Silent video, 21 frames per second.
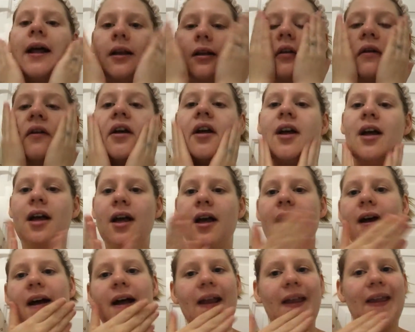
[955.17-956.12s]
And
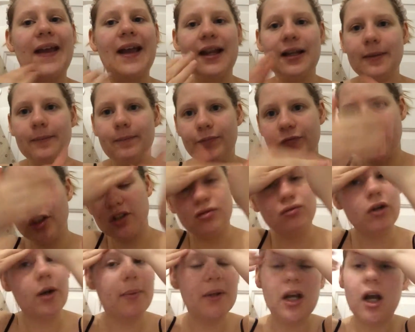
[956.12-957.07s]
again,
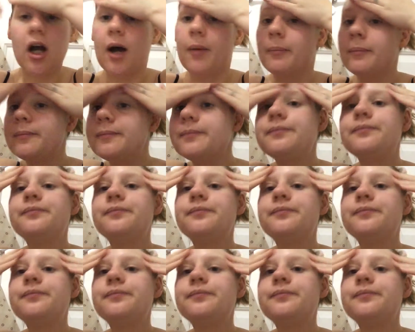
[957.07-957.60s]
just rub it on.